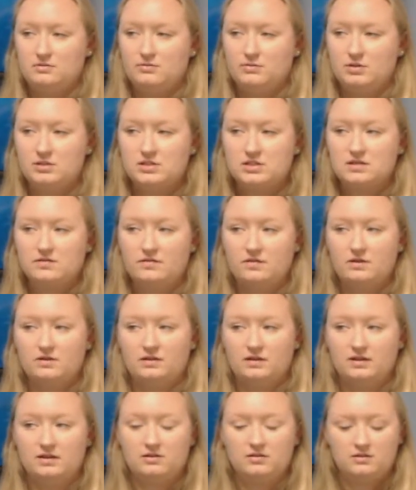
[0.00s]
risk for
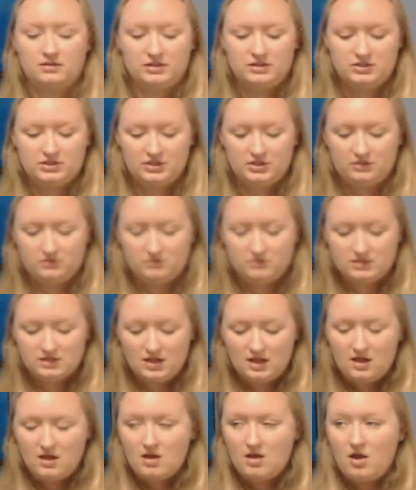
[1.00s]
legal issues.
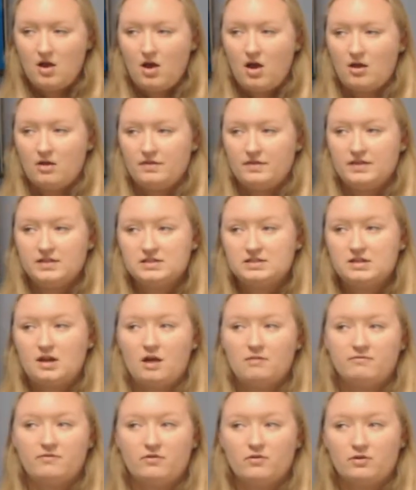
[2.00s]
These
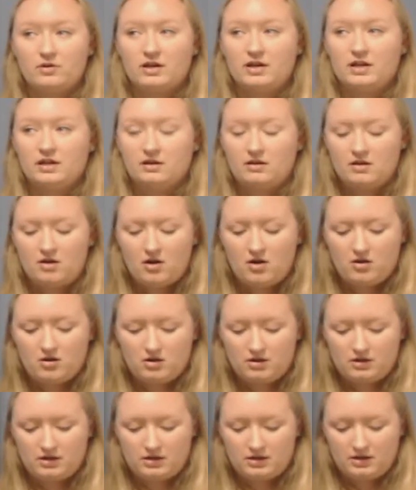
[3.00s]
top 4 here
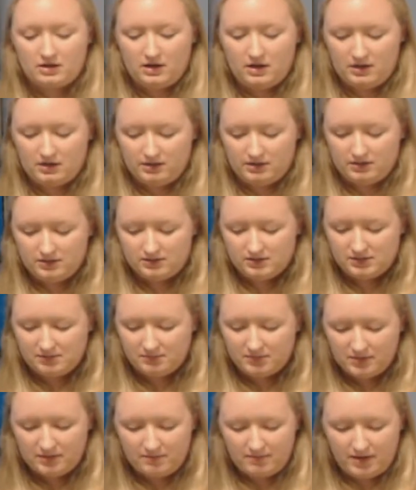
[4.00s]
are
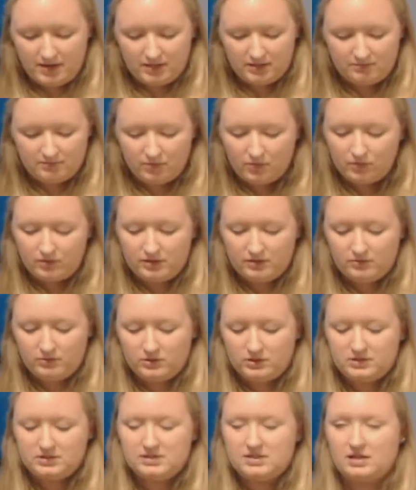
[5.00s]
some of the main important
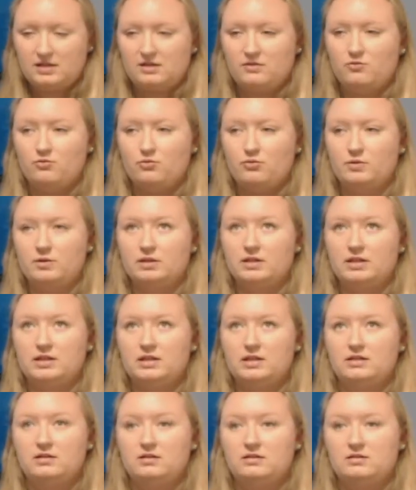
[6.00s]
ones that could
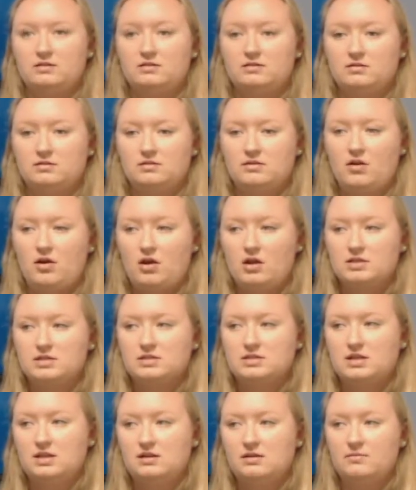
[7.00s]
really
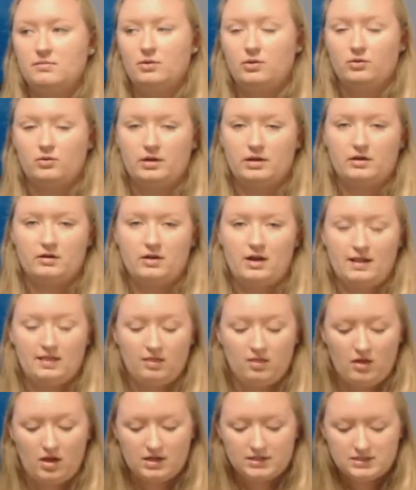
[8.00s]
cost an employer a
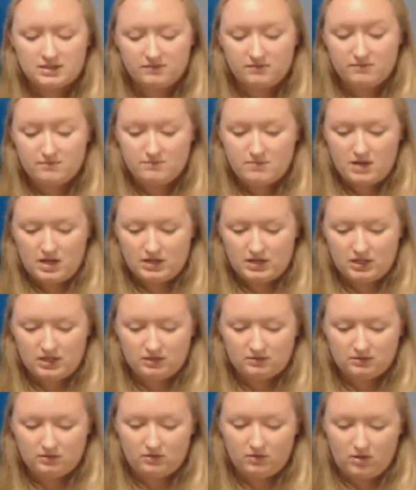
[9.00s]
lot of money
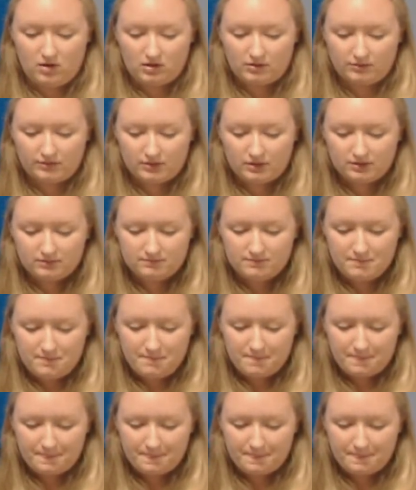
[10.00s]
in the long run.